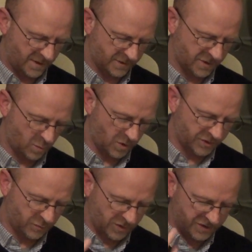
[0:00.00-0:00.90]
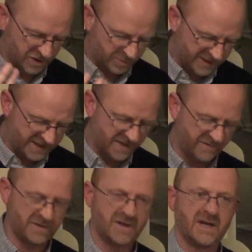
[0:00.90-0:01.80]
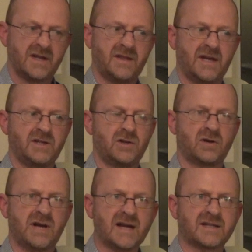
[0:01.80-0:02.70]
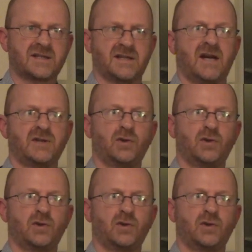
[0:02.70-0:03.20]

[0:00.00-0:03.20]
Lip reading: So once it's been given, then you can exercise